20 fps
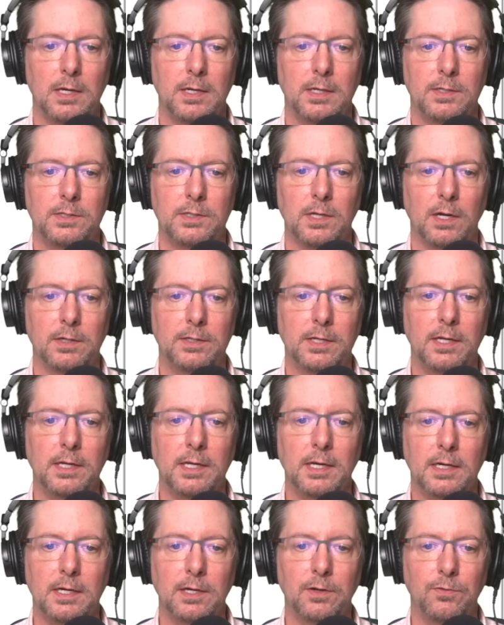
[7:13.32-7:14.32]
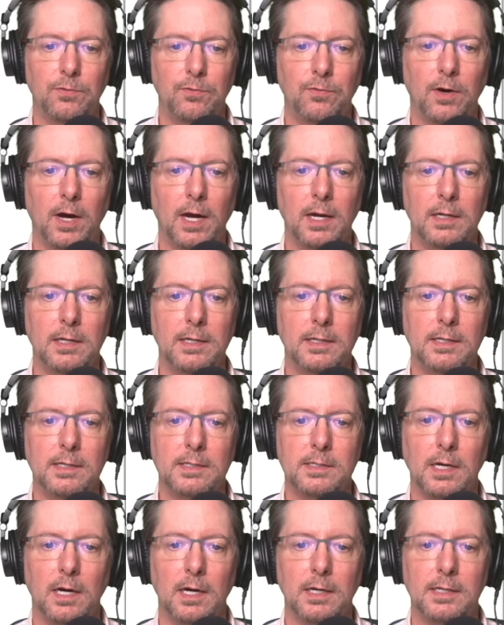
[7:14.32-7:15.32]
Sardinia can finally
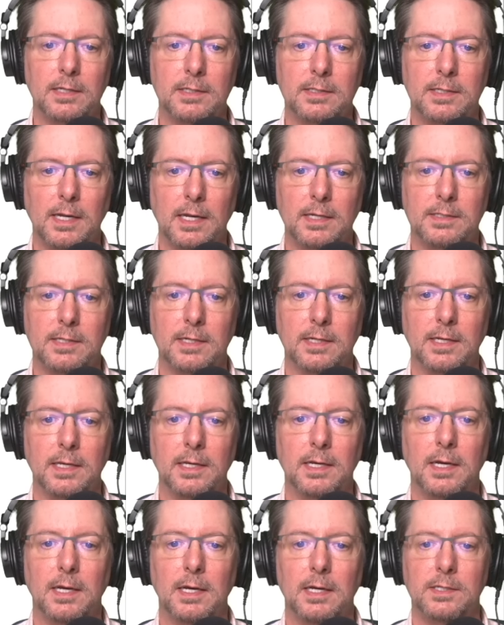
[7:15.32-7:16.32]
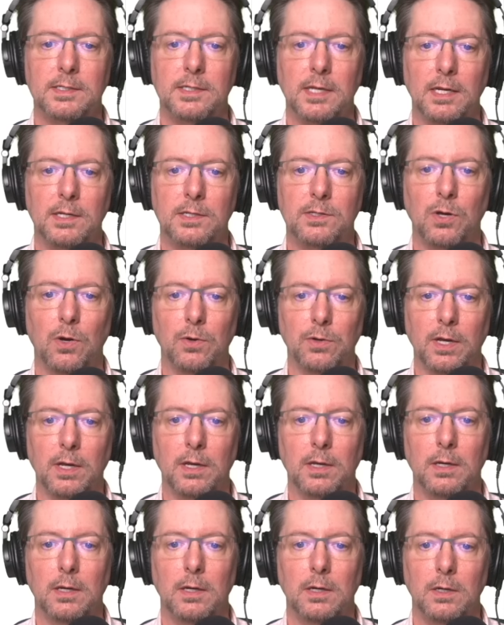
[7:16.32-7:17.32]
decide its destiny, said Todde,
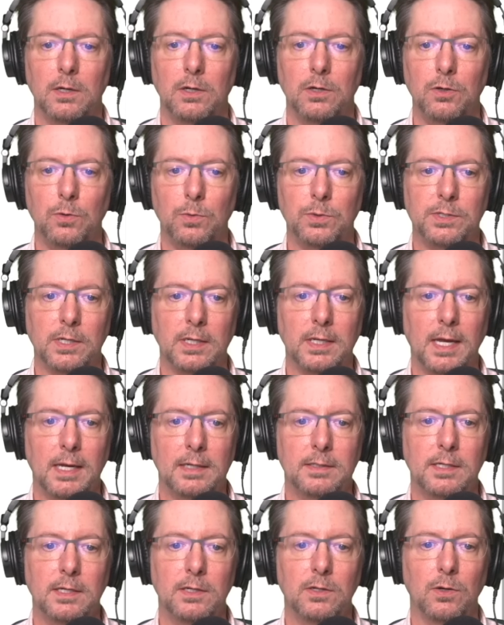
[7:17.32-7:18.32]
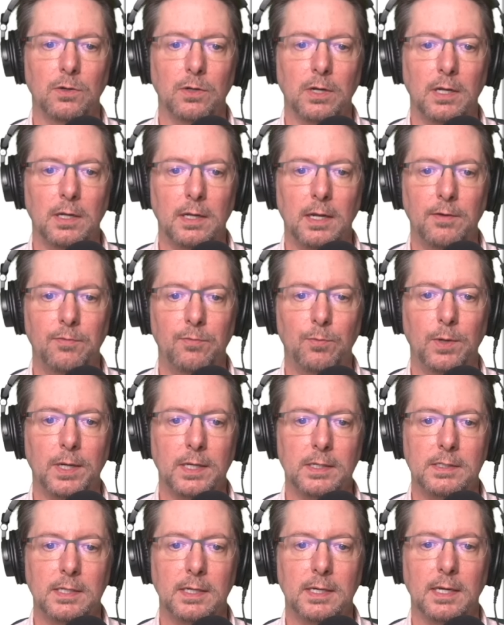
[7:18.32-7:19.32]
who was elected on a
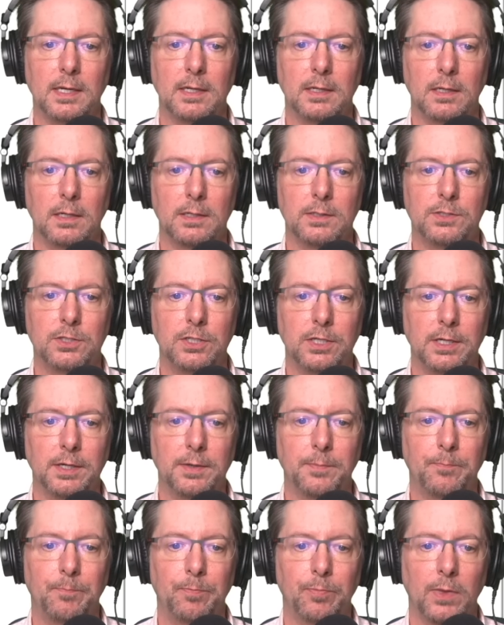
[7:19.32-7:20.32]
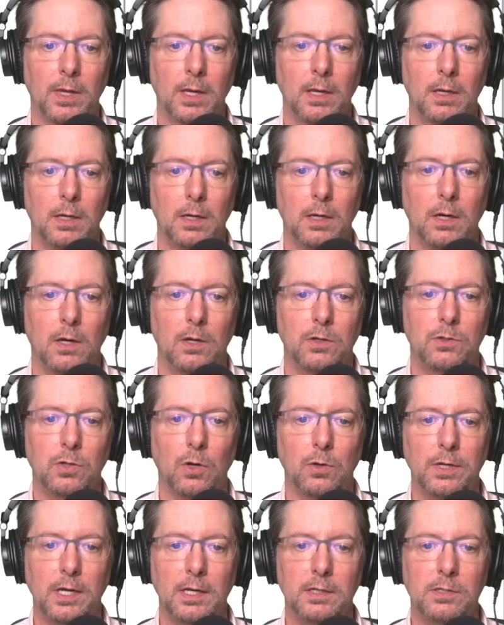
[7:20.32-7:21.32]
left-wing ticket last year.
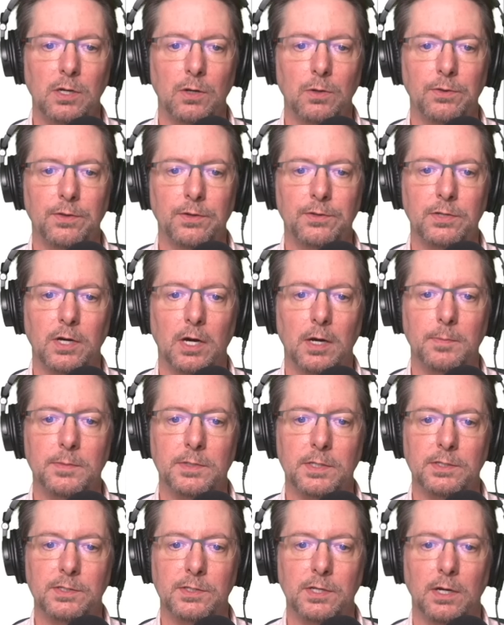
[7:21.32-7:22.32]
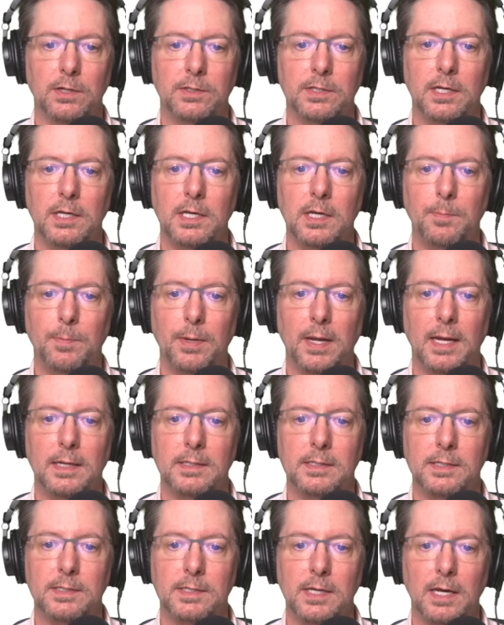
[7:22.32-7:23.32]
Todde told The Times that Sardinia planned
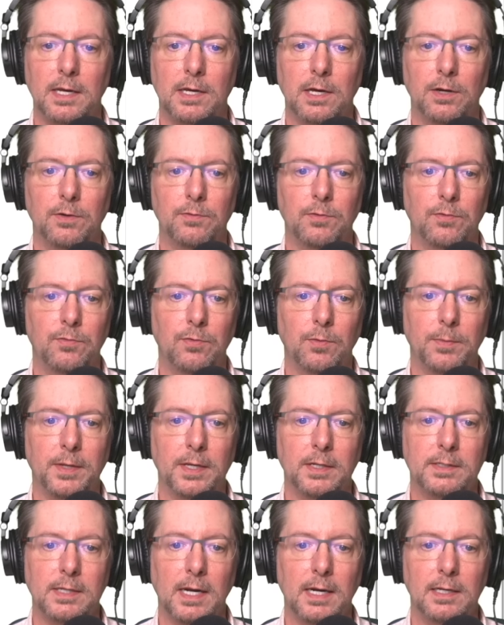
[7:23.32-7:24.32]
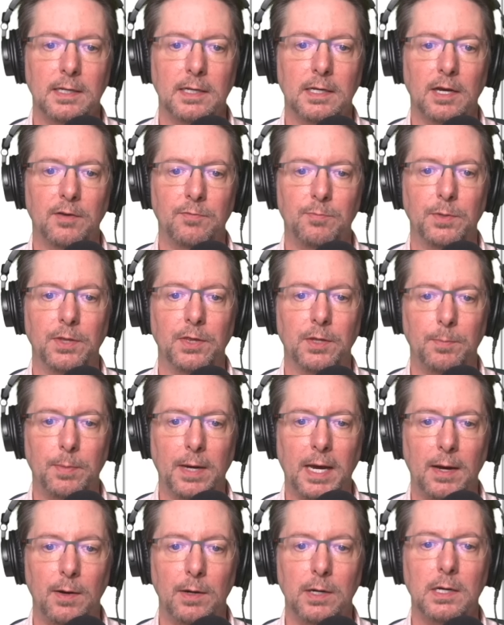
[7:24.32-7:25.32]
to take over from the Italian government the
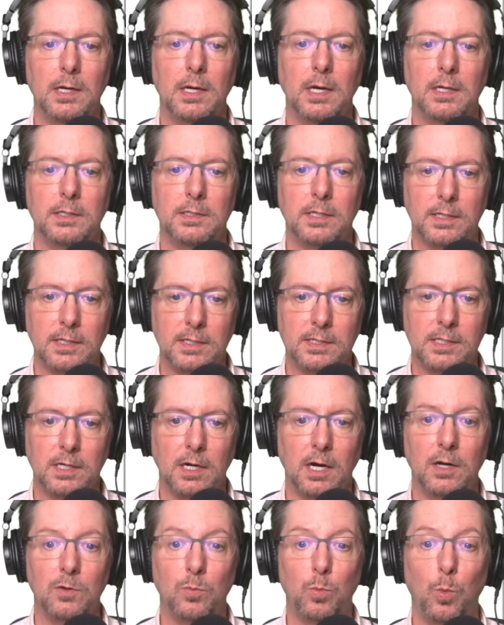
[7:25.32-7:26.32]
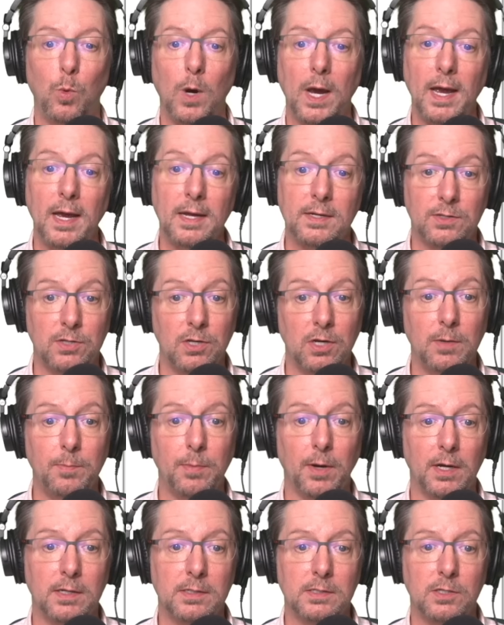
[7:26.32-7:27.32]
power to decide where
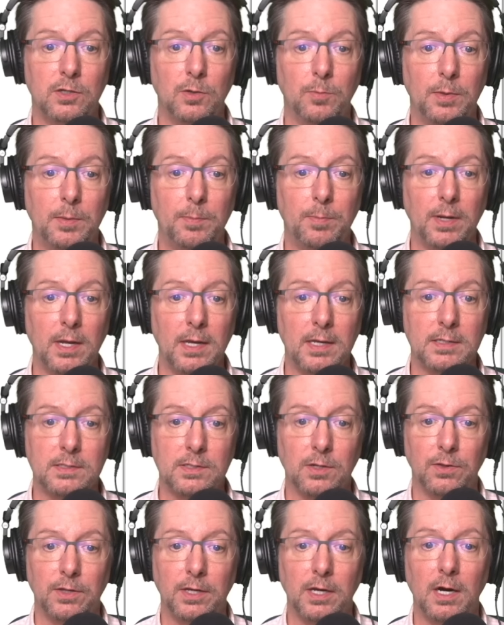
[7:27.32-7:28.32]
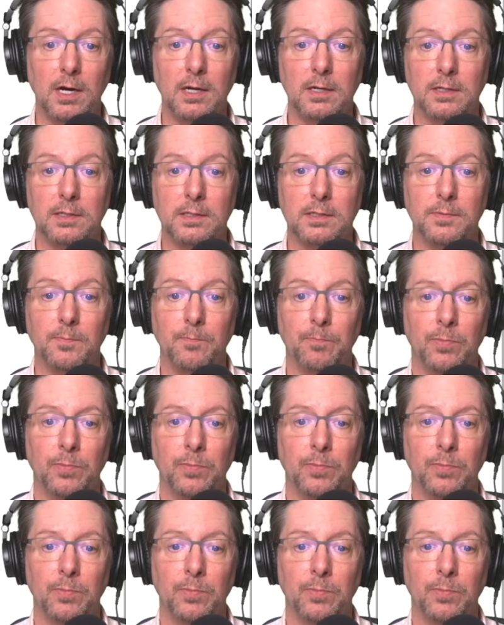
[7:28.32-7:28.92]
turbines could be placed on the island.